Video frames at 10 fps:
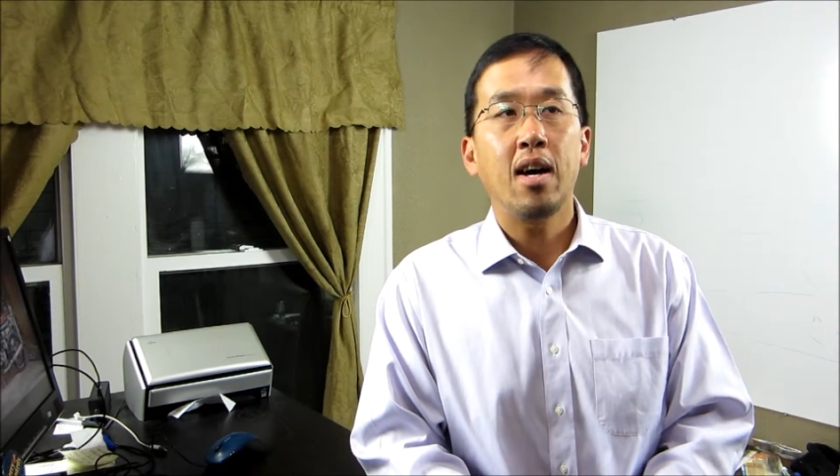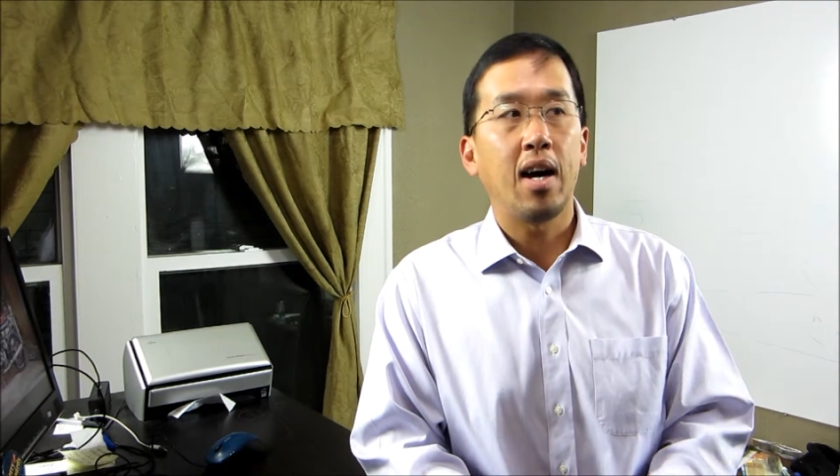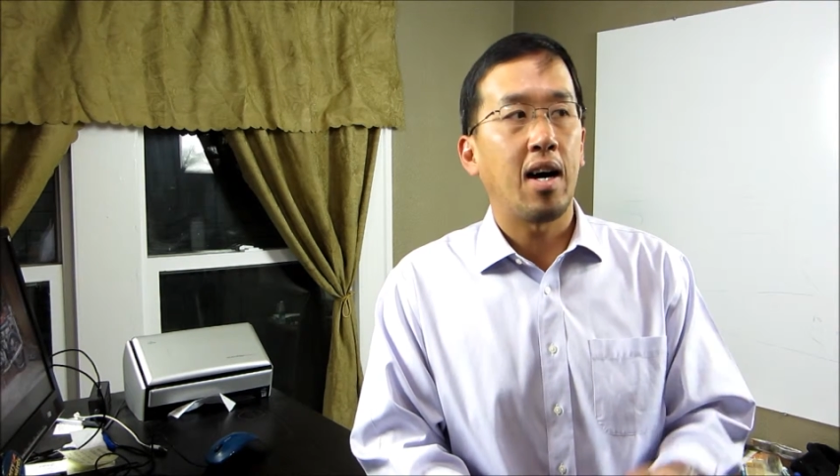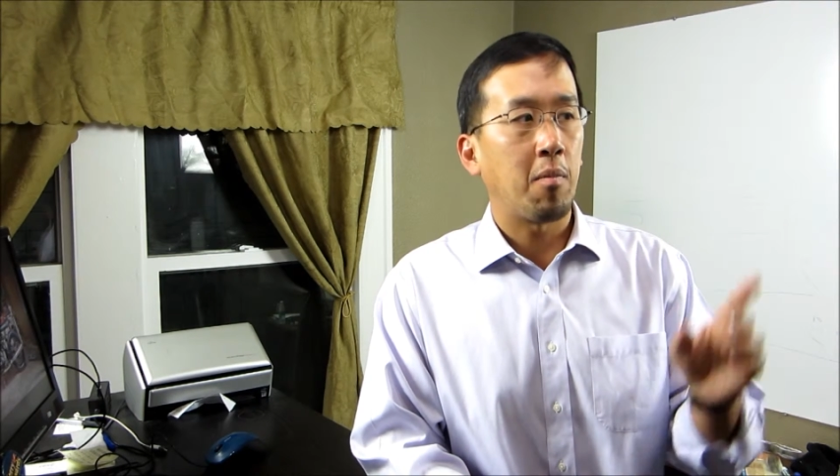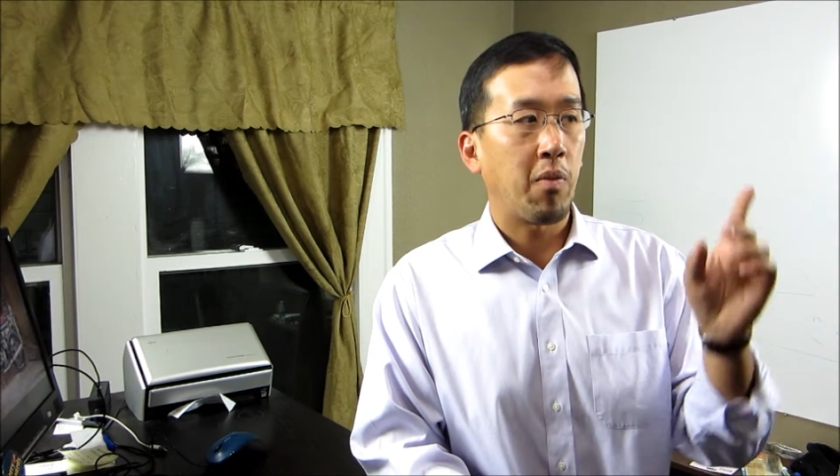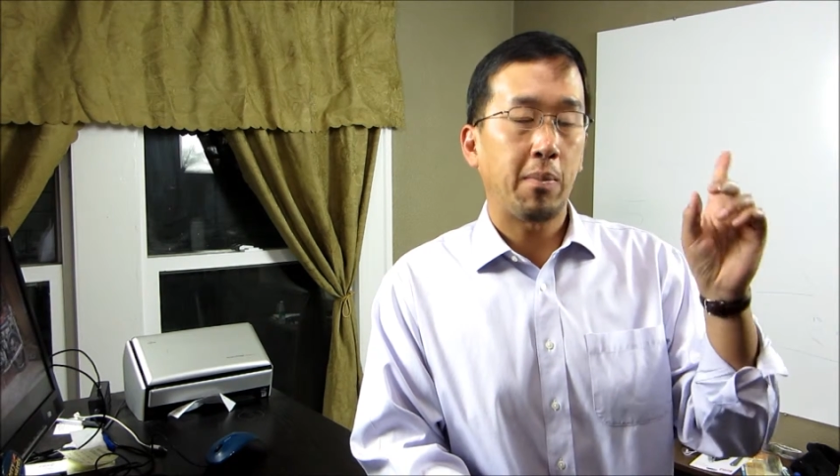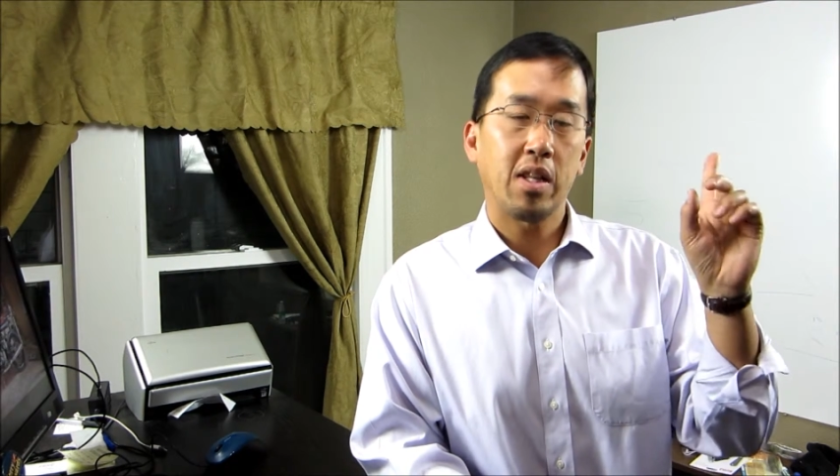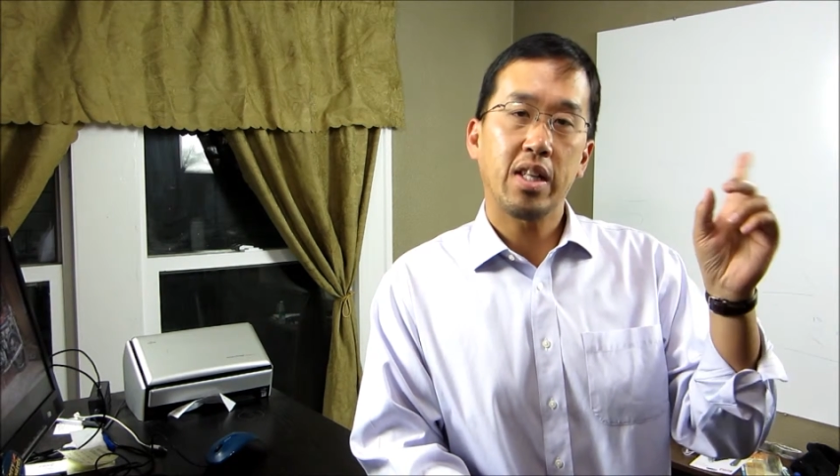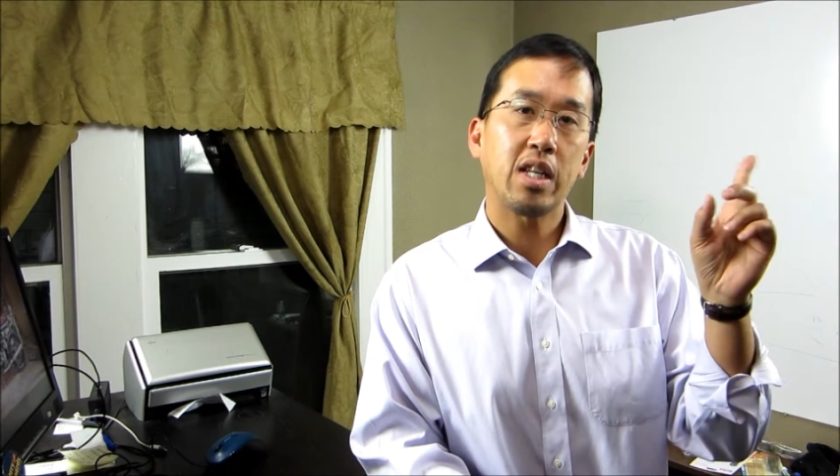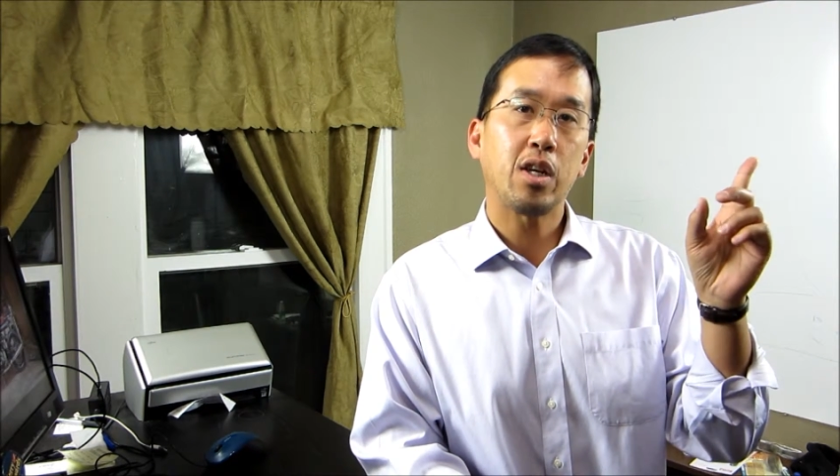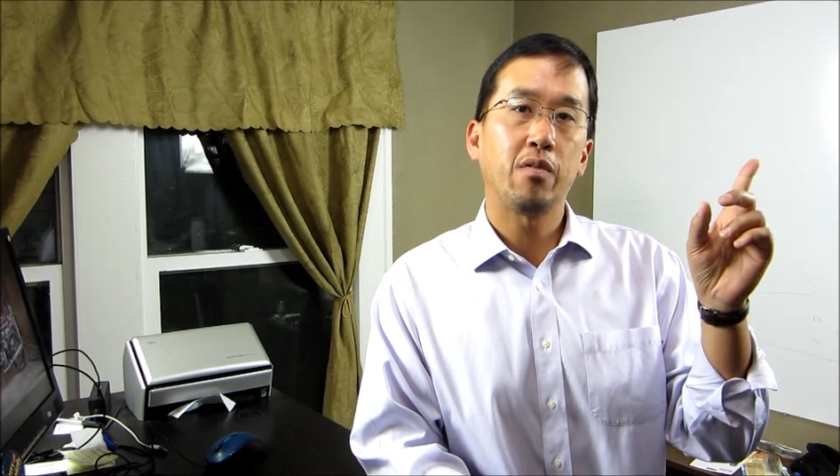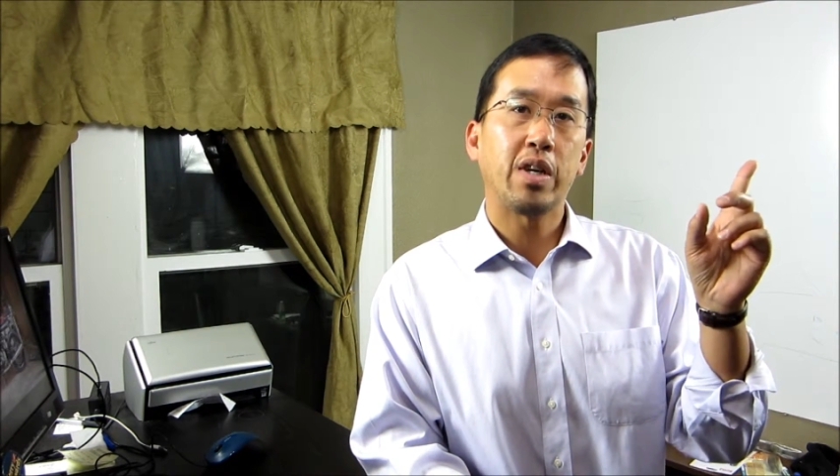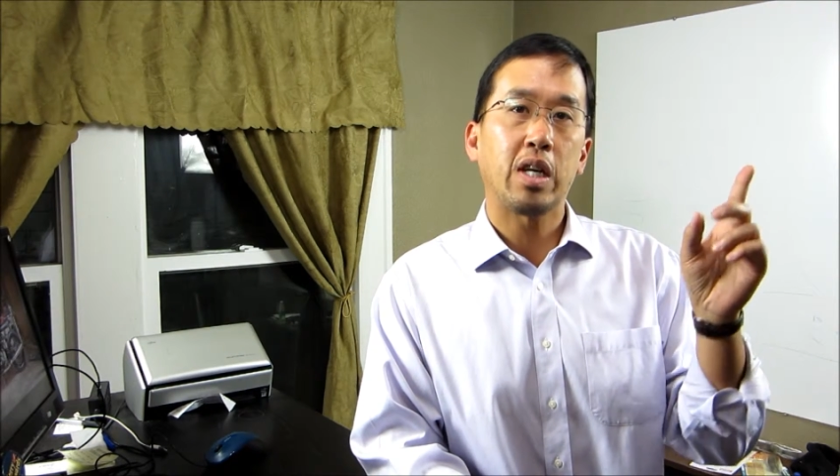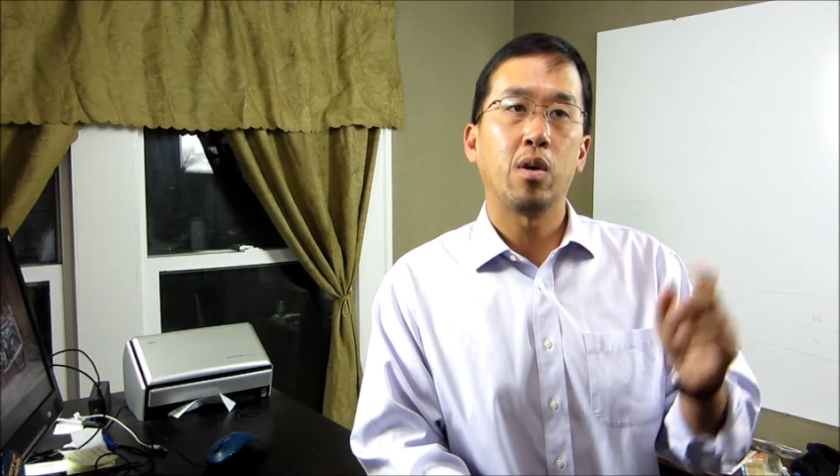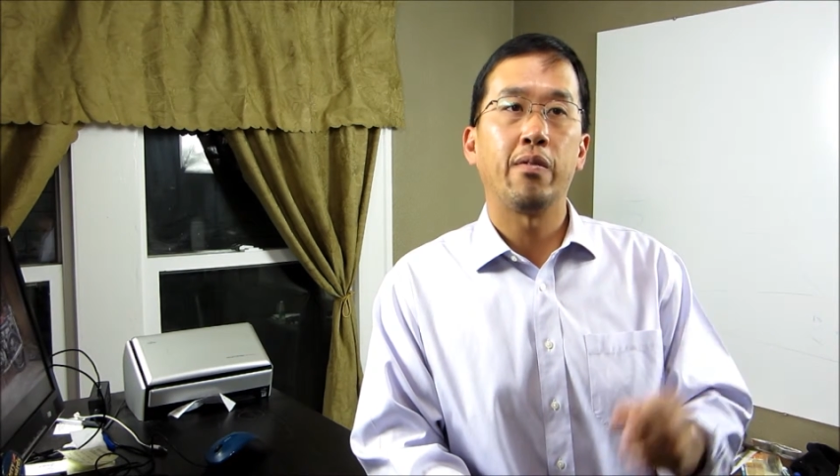I'm going to link another
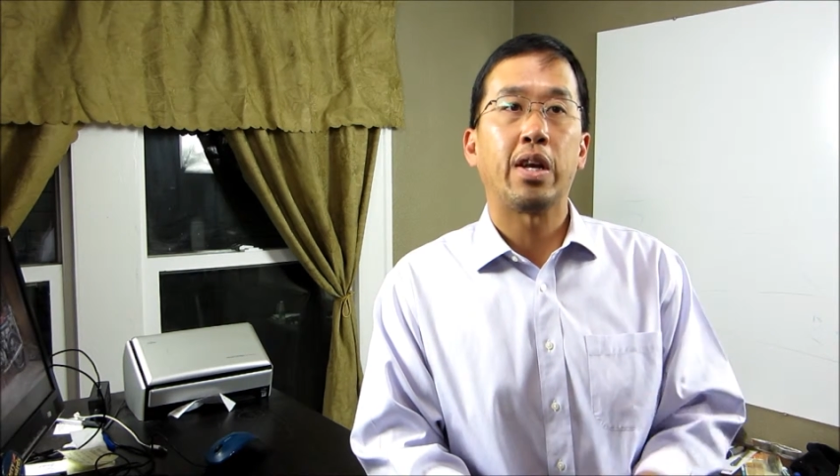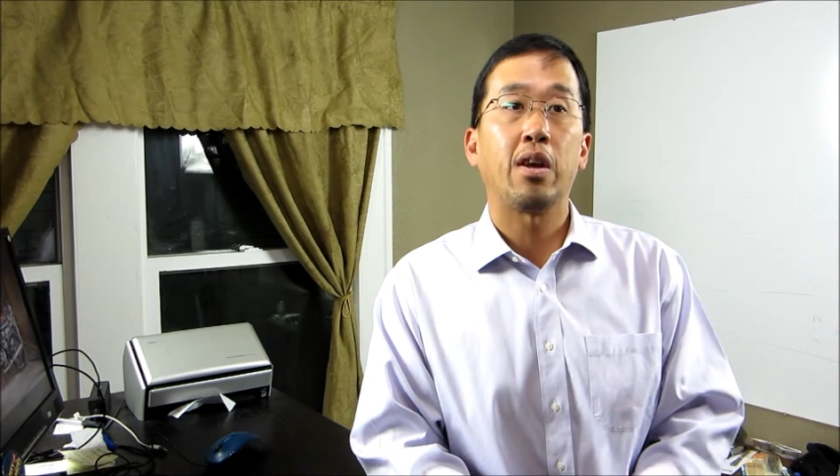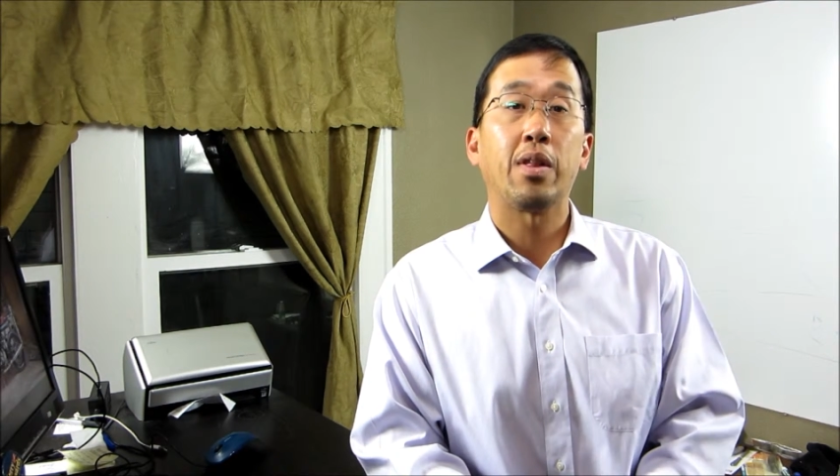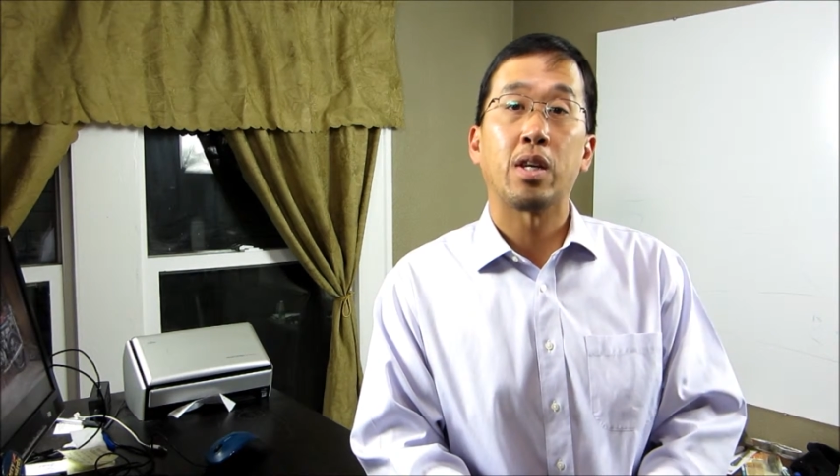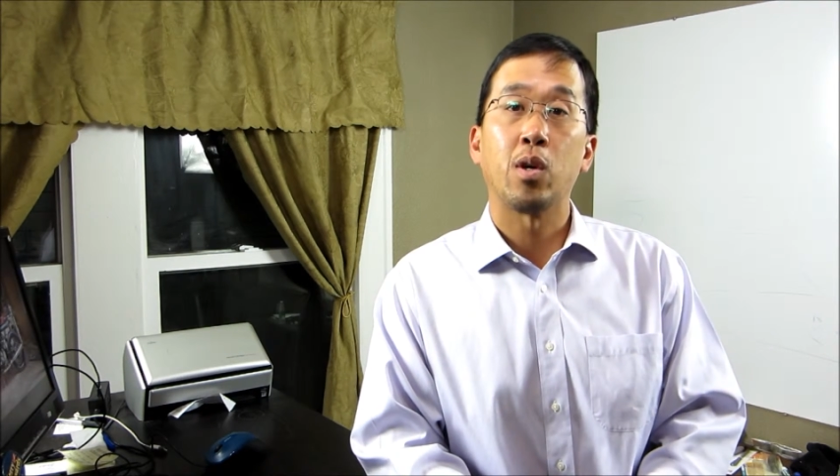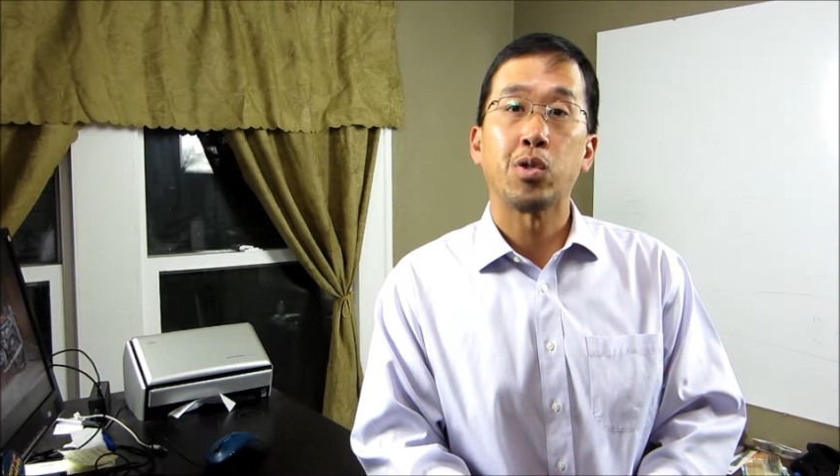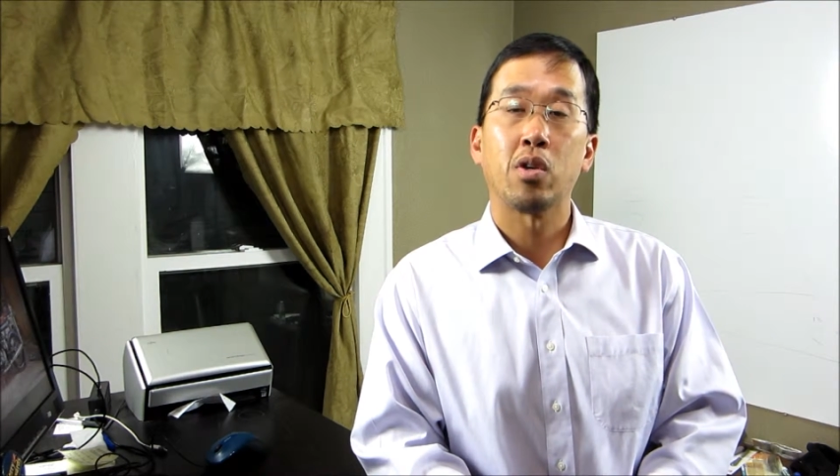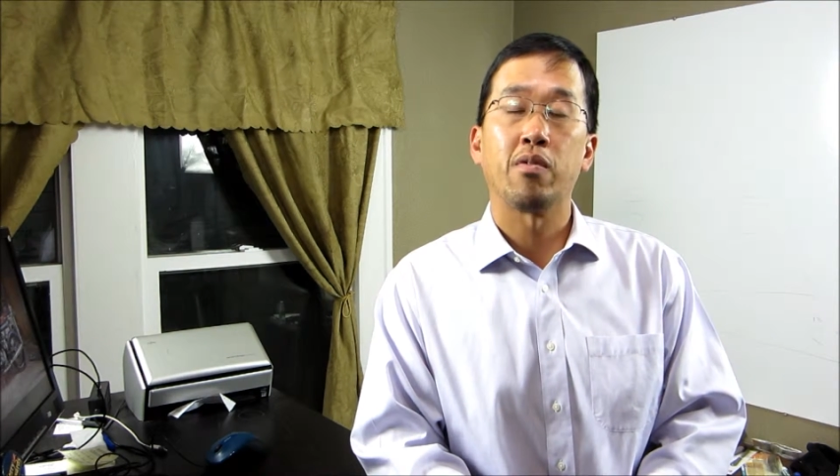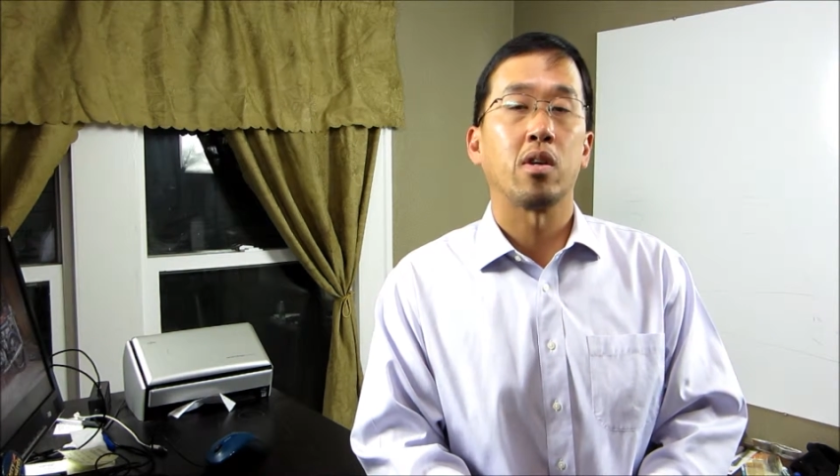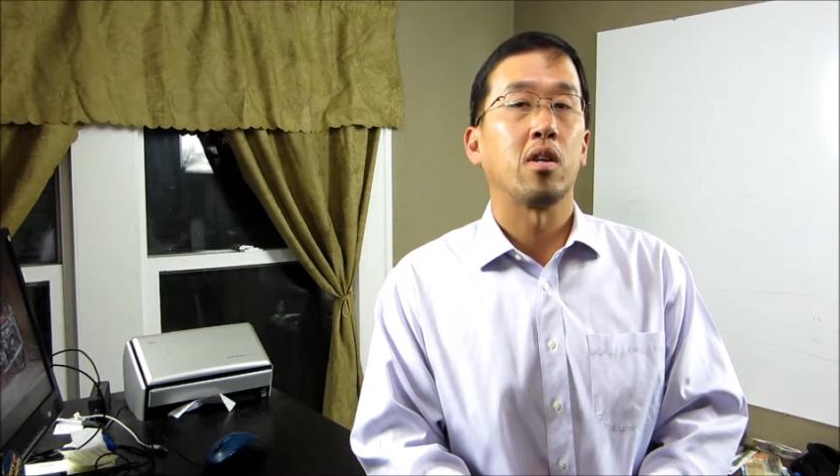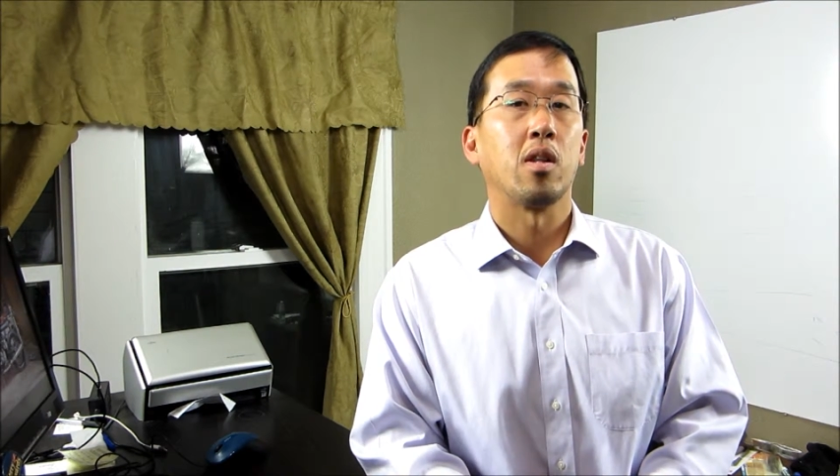video over here that goes over